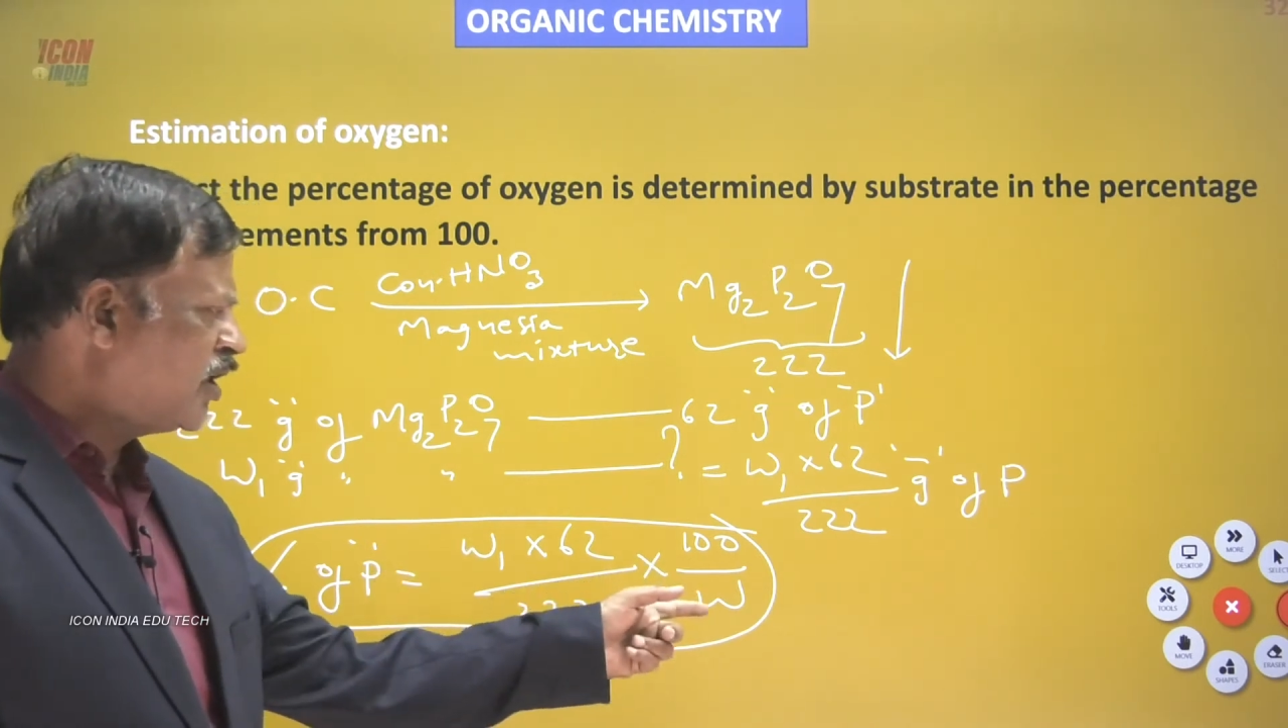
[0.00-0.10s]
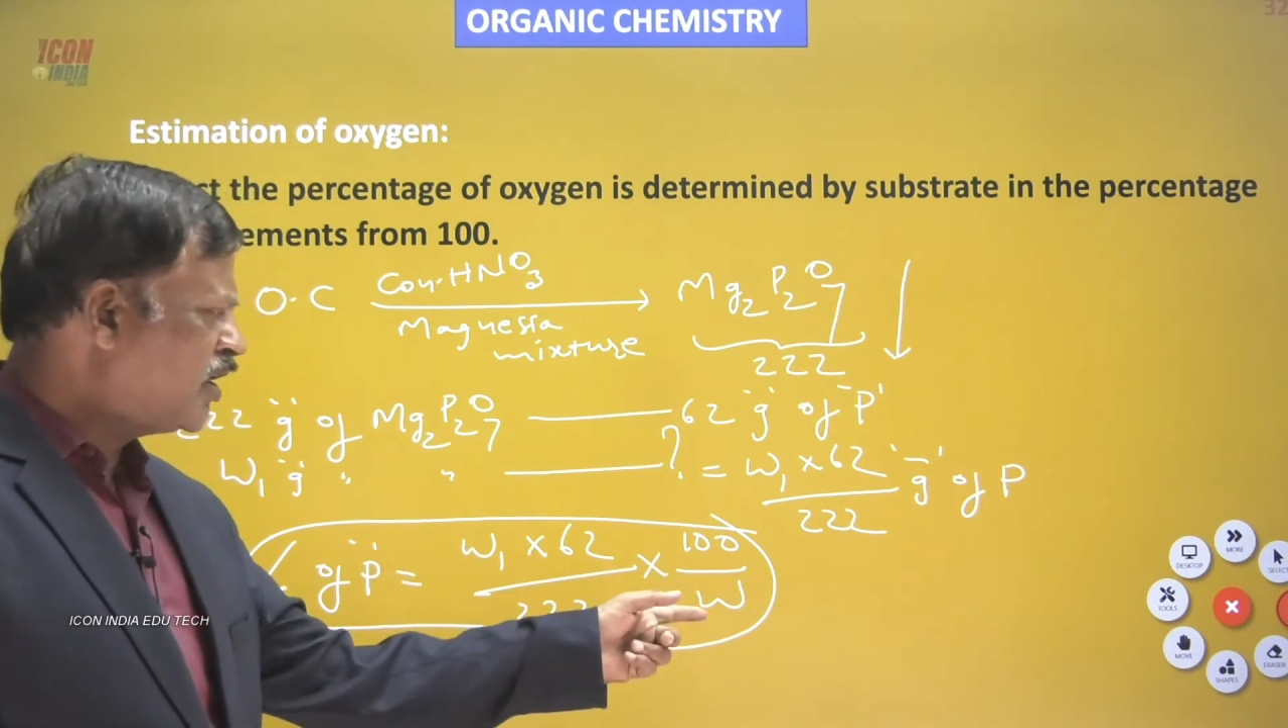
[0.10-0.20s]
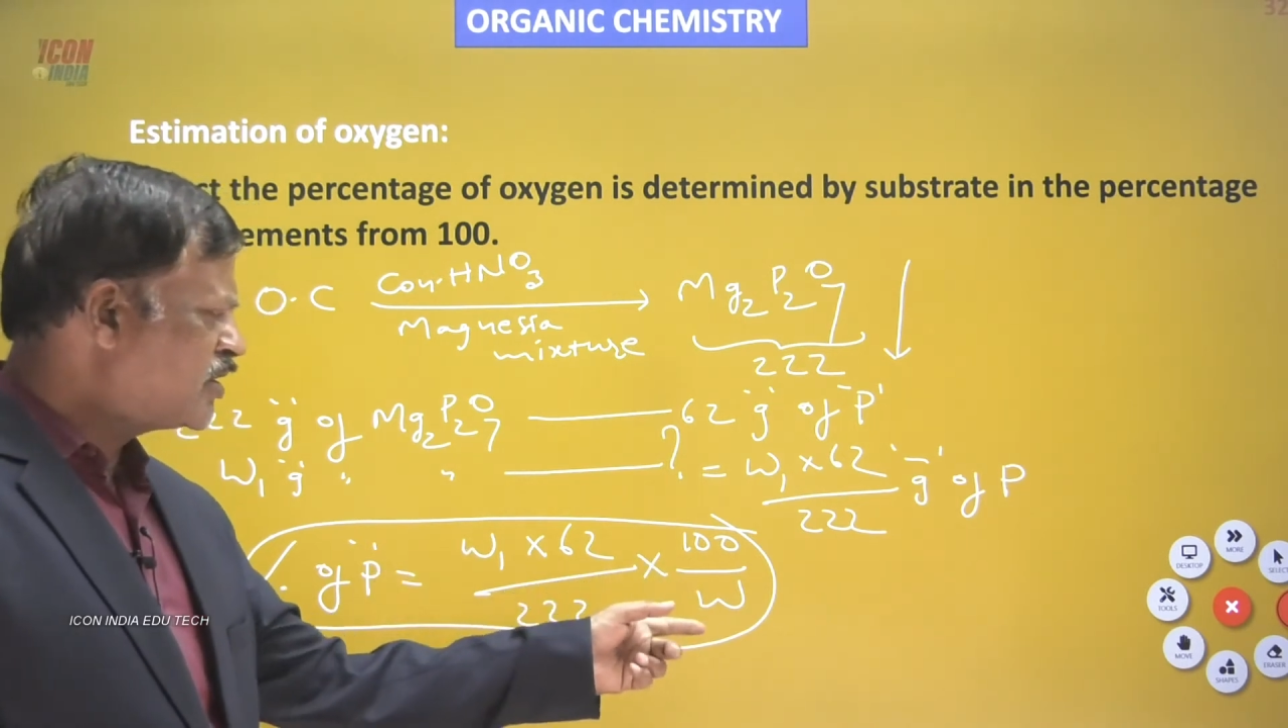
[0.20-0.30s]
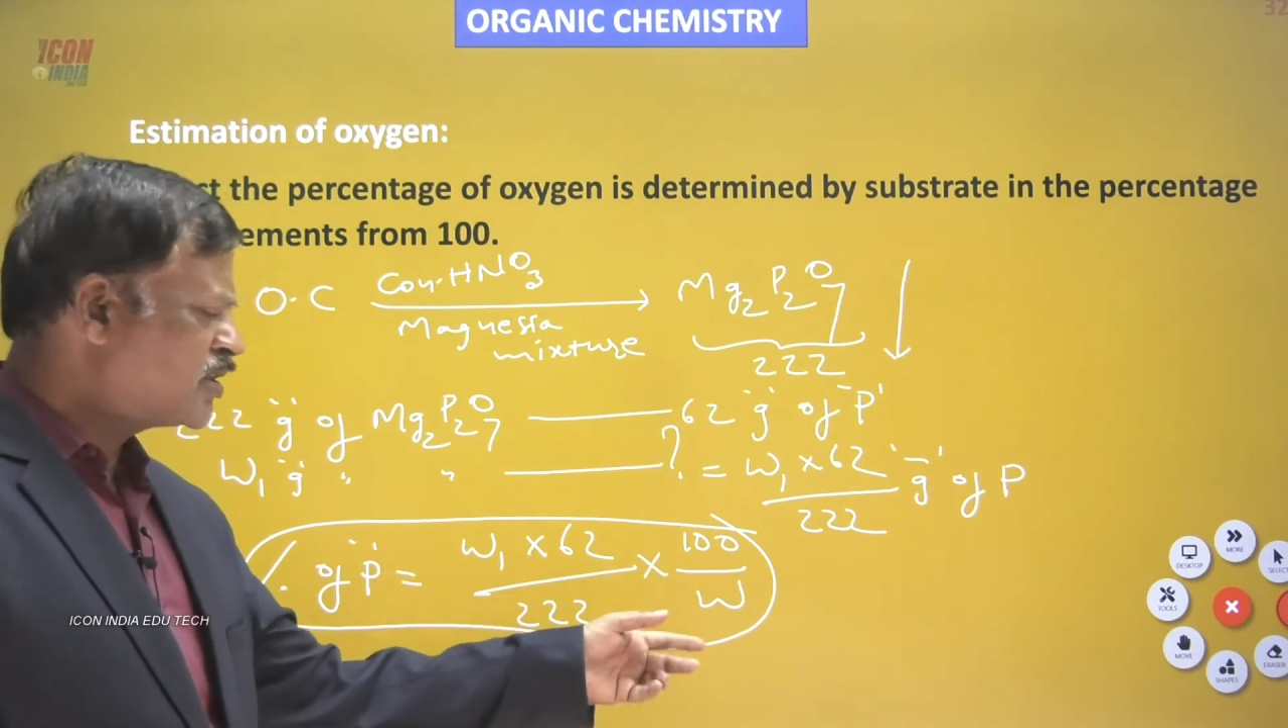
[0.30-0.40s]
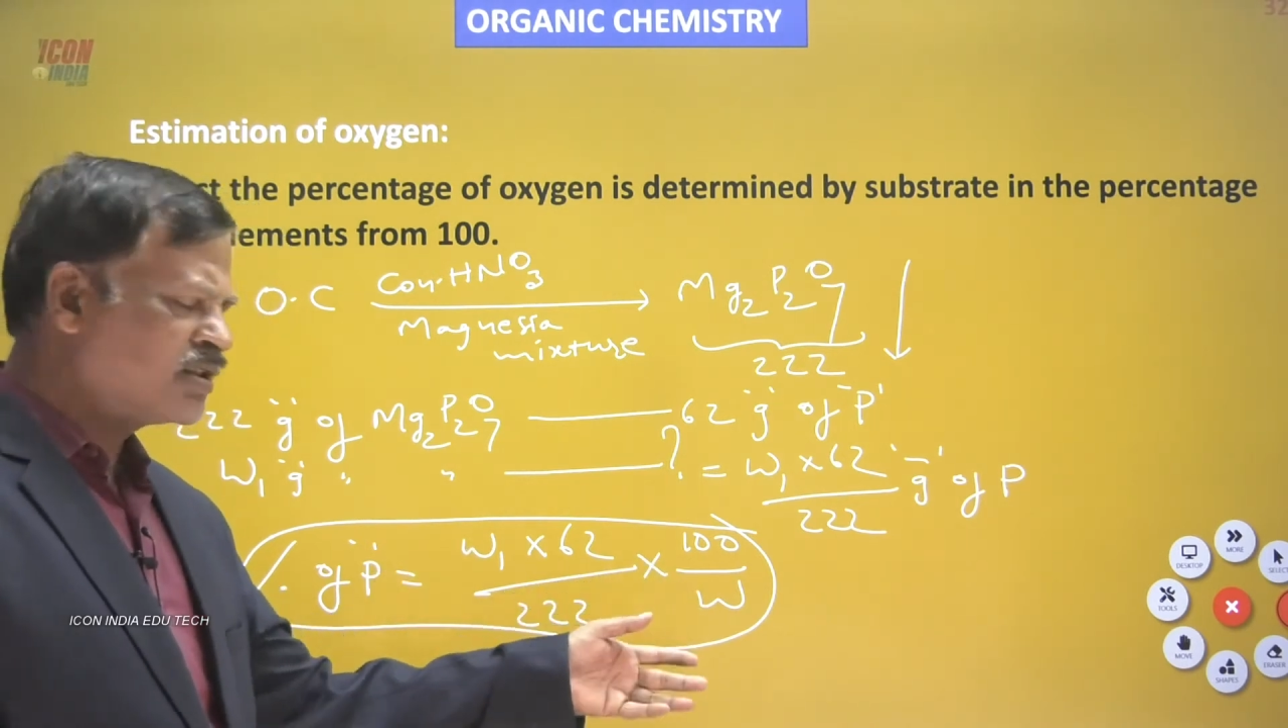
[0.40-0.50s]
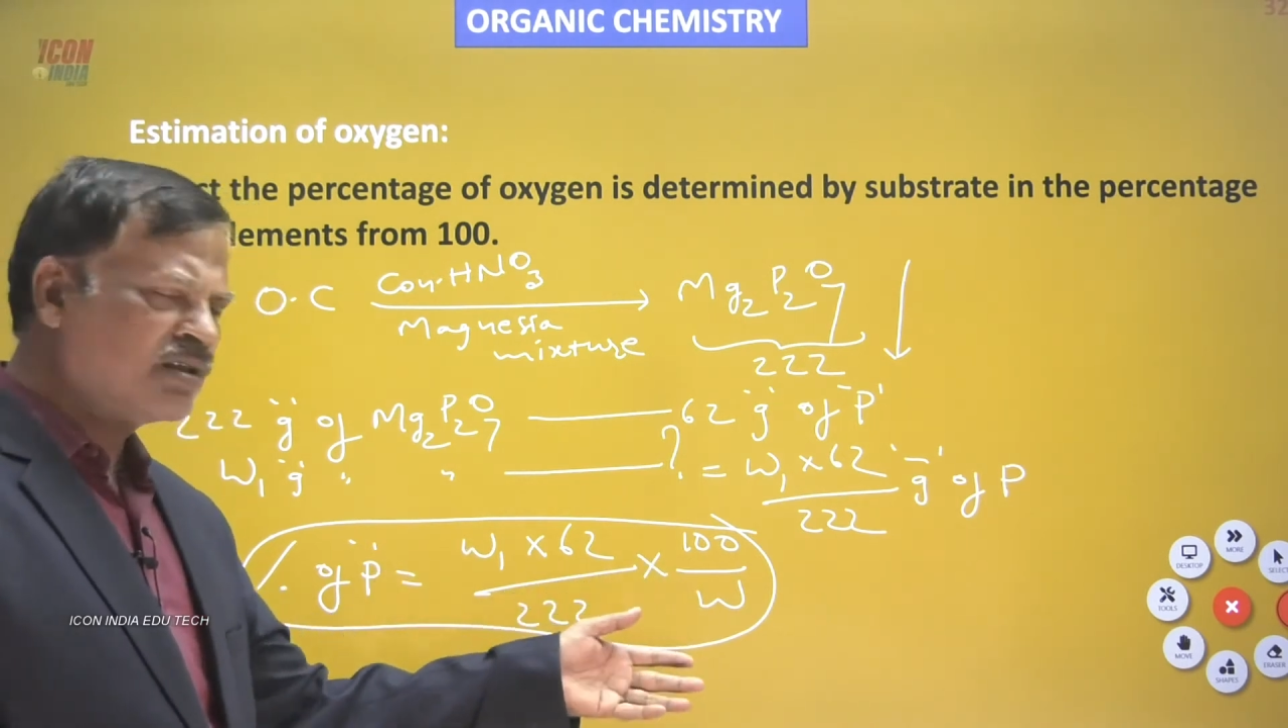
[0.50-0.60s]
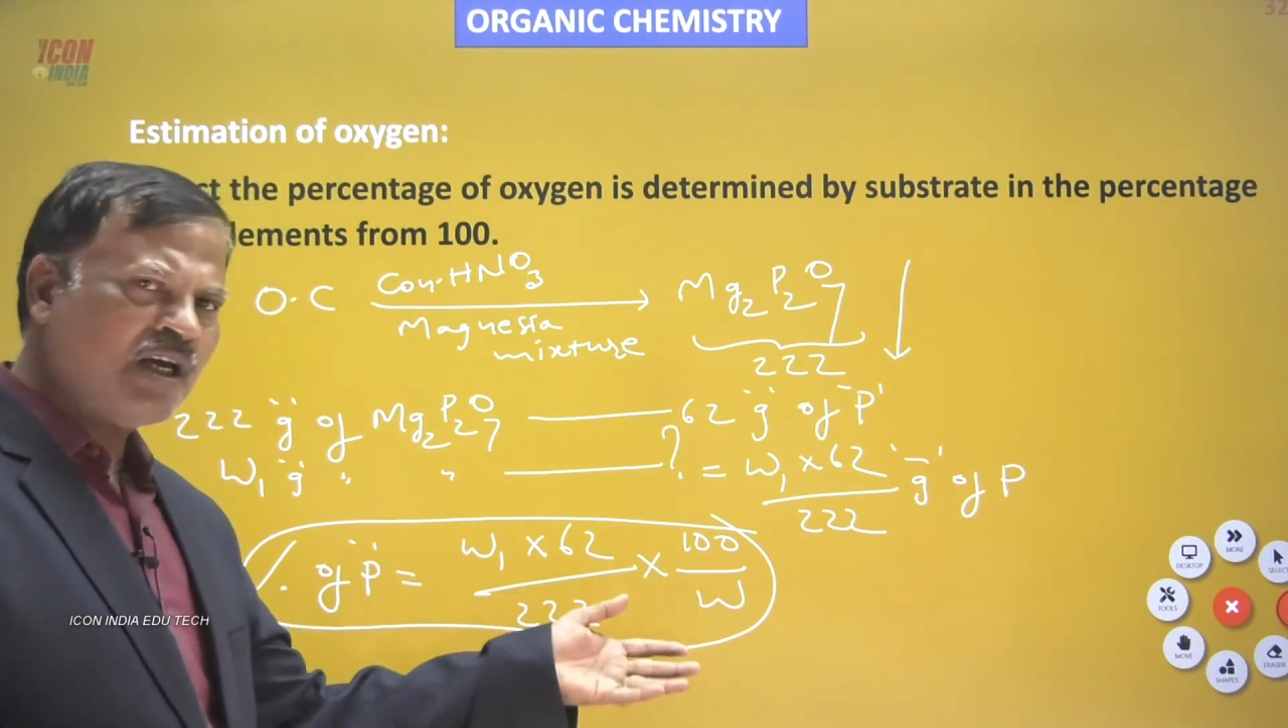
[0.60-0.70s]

W